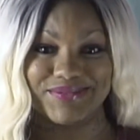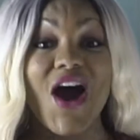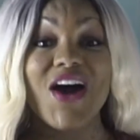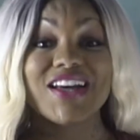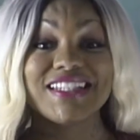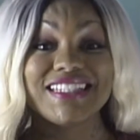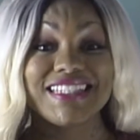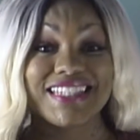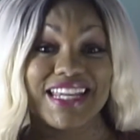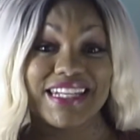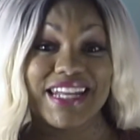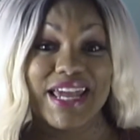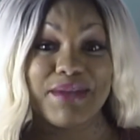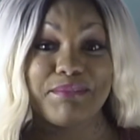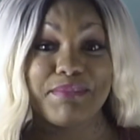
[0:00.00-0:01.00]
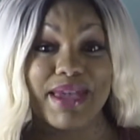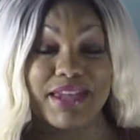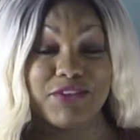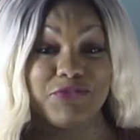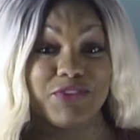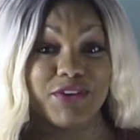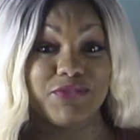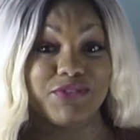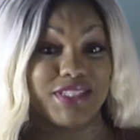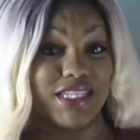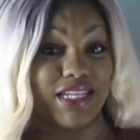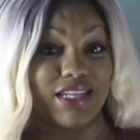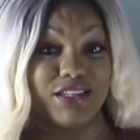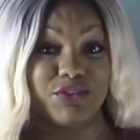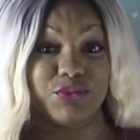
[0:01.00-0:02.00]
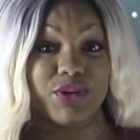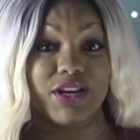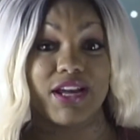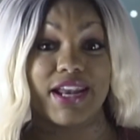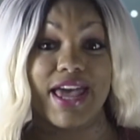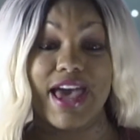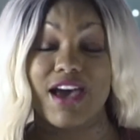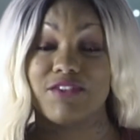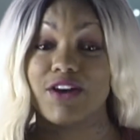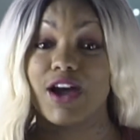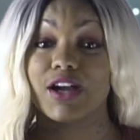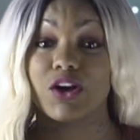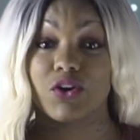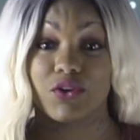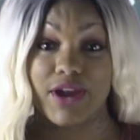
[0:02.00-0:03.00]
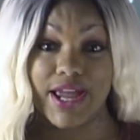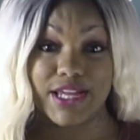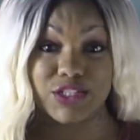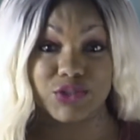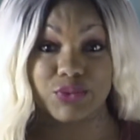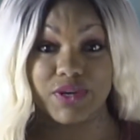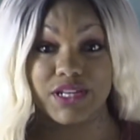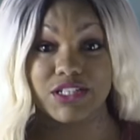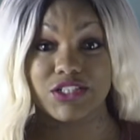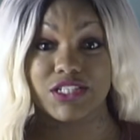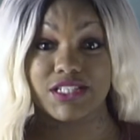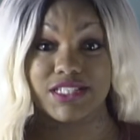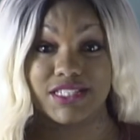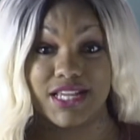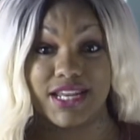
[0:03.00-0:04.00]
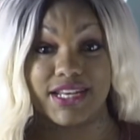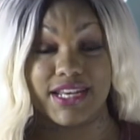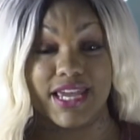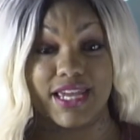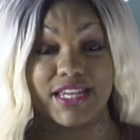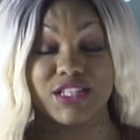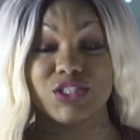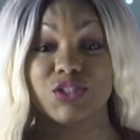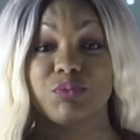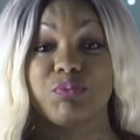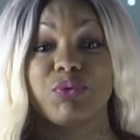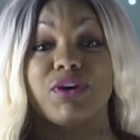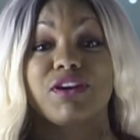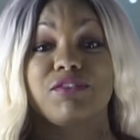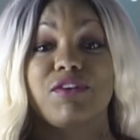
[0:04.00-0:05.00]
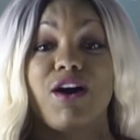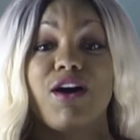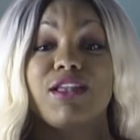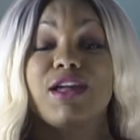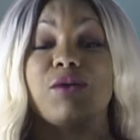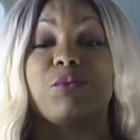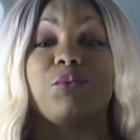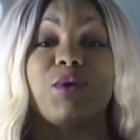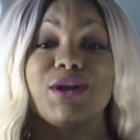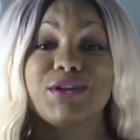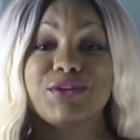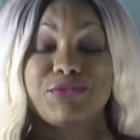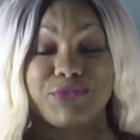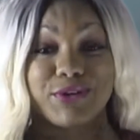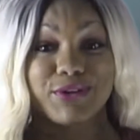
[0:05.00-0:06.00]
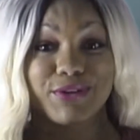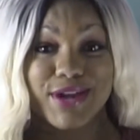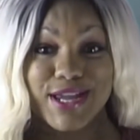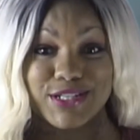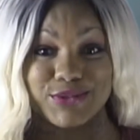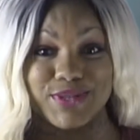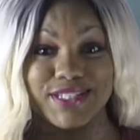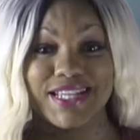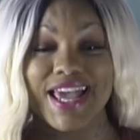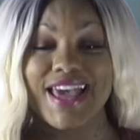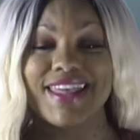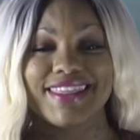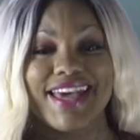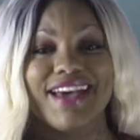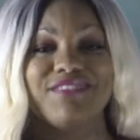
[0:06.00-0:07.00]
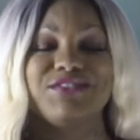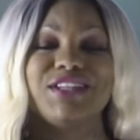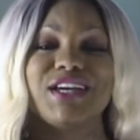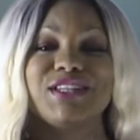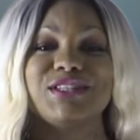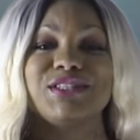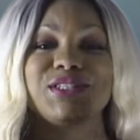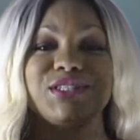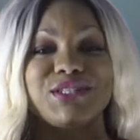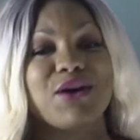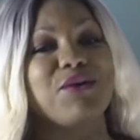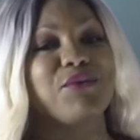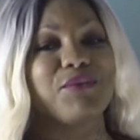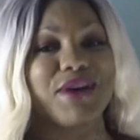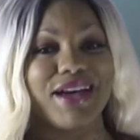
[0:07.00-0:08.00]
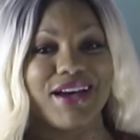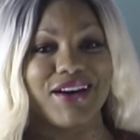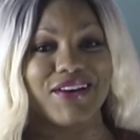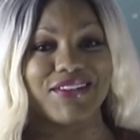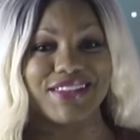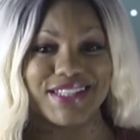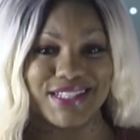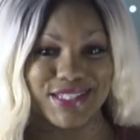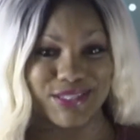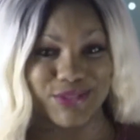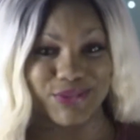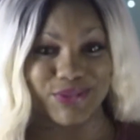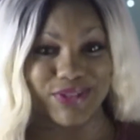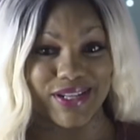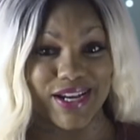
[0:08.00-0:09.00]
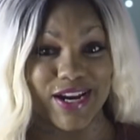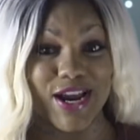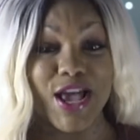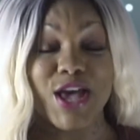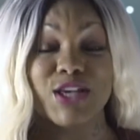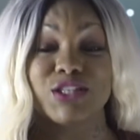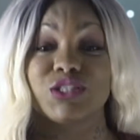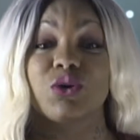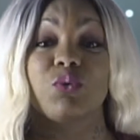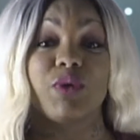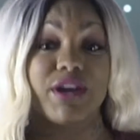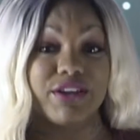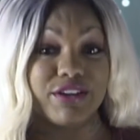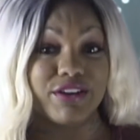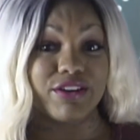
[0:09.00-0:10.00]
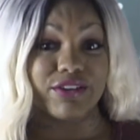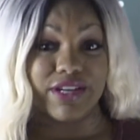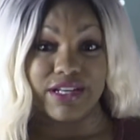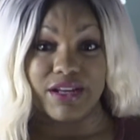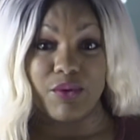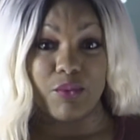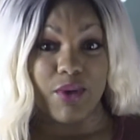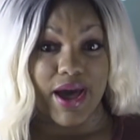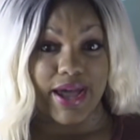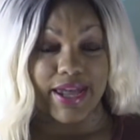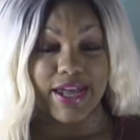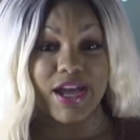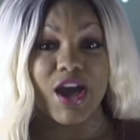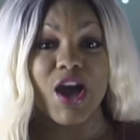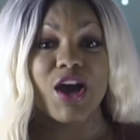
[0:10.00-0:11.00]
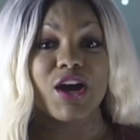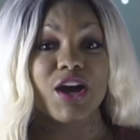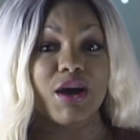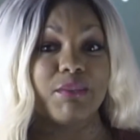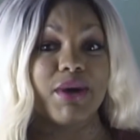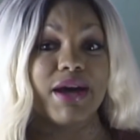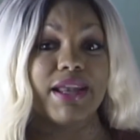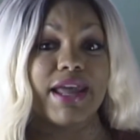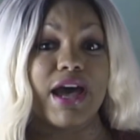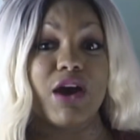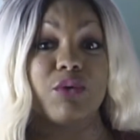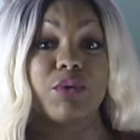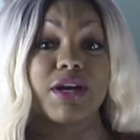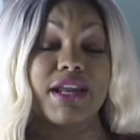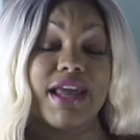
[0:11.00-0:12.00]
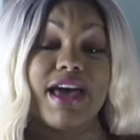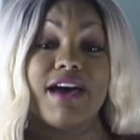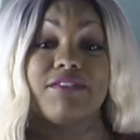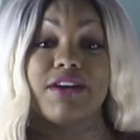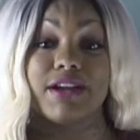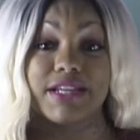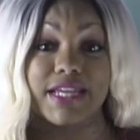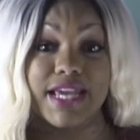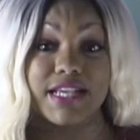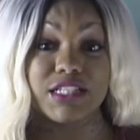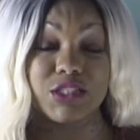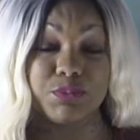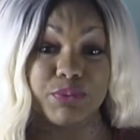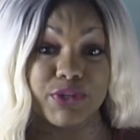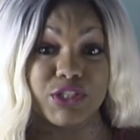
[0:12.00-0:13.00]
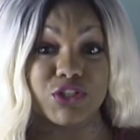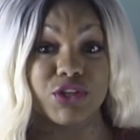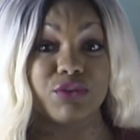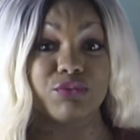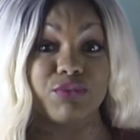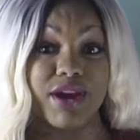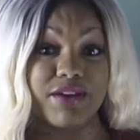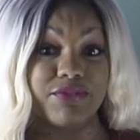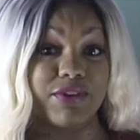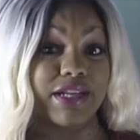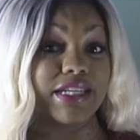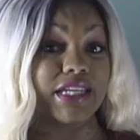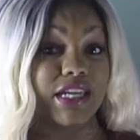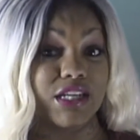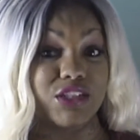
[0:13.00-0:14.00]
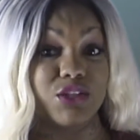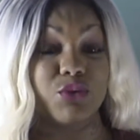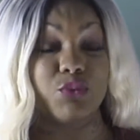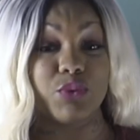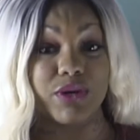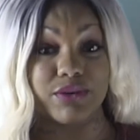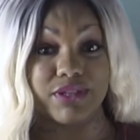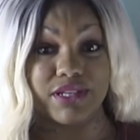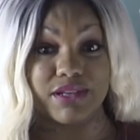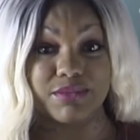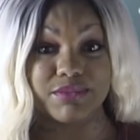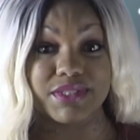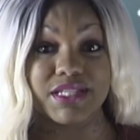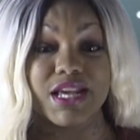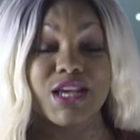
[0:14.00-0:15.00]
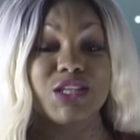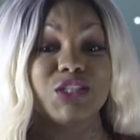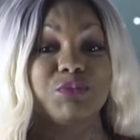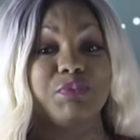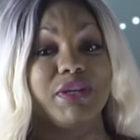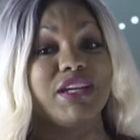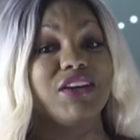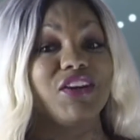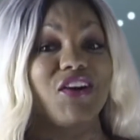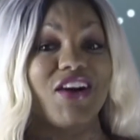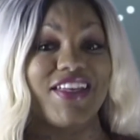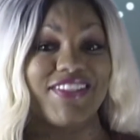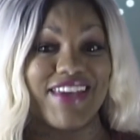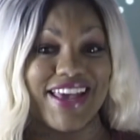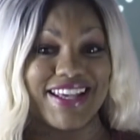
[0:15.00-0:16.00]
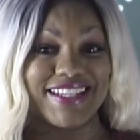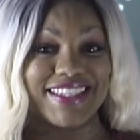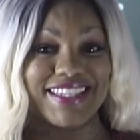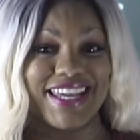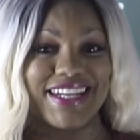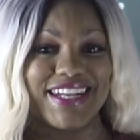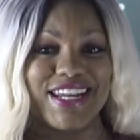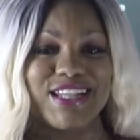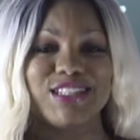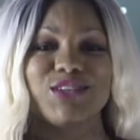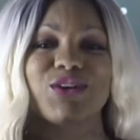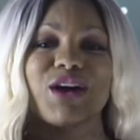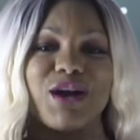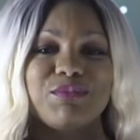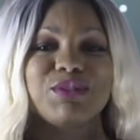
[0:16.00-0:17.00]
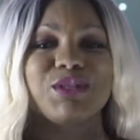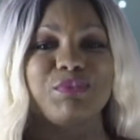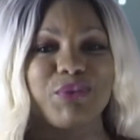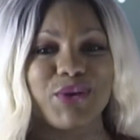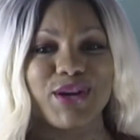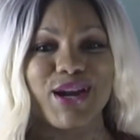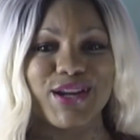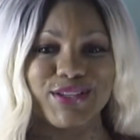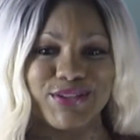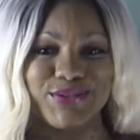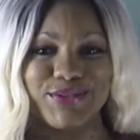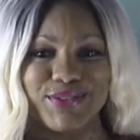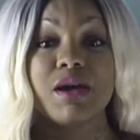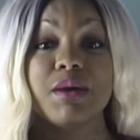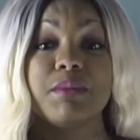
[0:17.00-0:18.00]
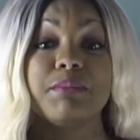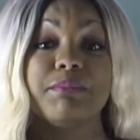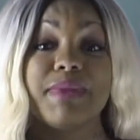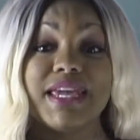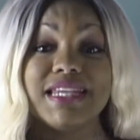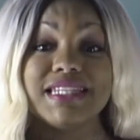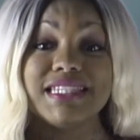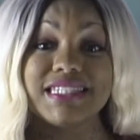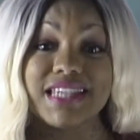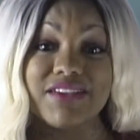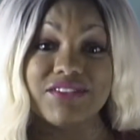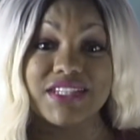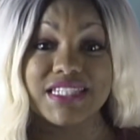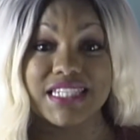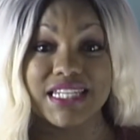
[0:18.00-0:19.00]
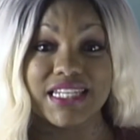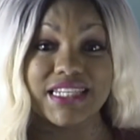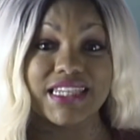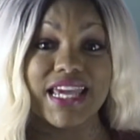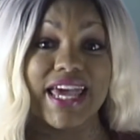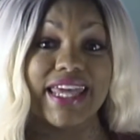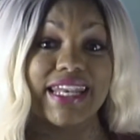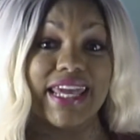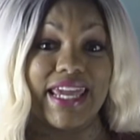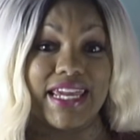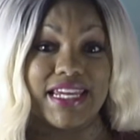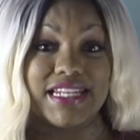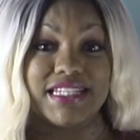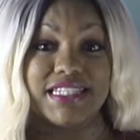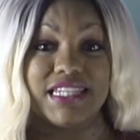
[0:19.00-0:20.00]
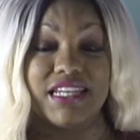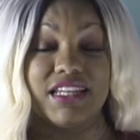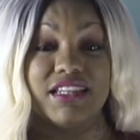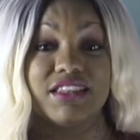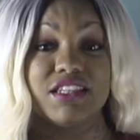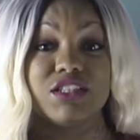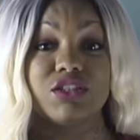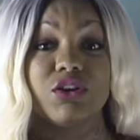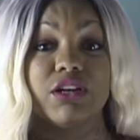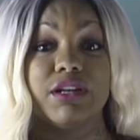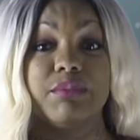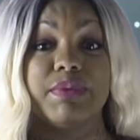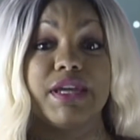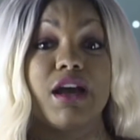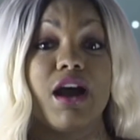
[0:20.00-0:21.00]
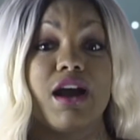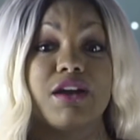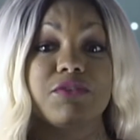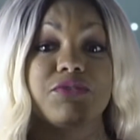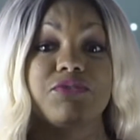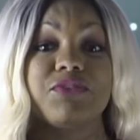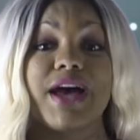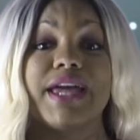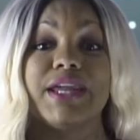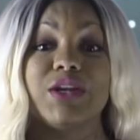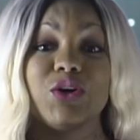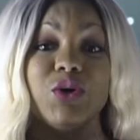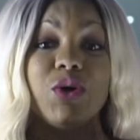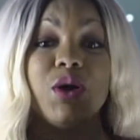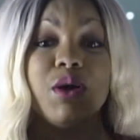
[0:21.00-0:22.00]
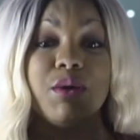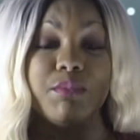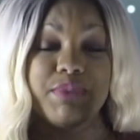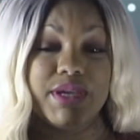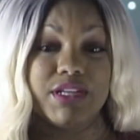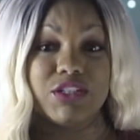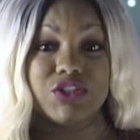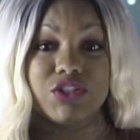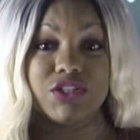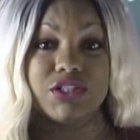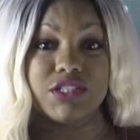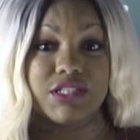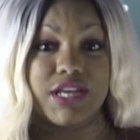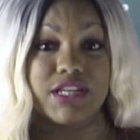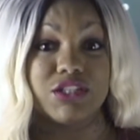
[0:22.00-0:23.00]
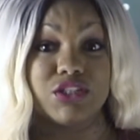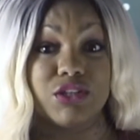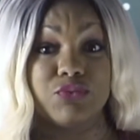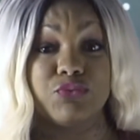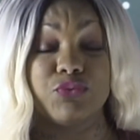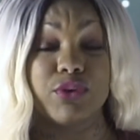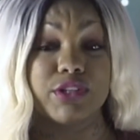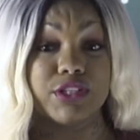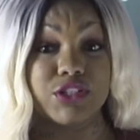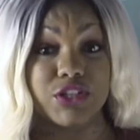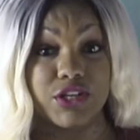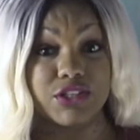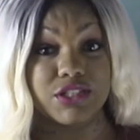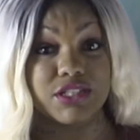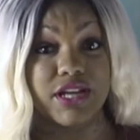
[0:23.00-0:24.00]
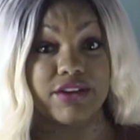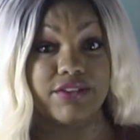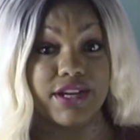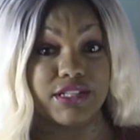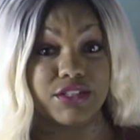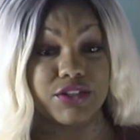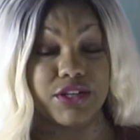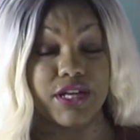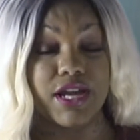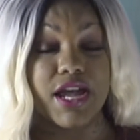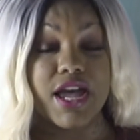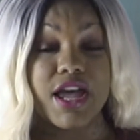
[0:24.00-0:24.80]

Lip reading: On Sunday, May 15th, we're going to have our graduation Sunday in support of all our wonderful graduates that have done so well this school year. So wear your green and white. Come on out. We're going to have our guest preacher, Reverend Kenya Williams, speaking on that Sunday. So come support our youth. May 17th and 18th is going to be our final picture session for the church directory.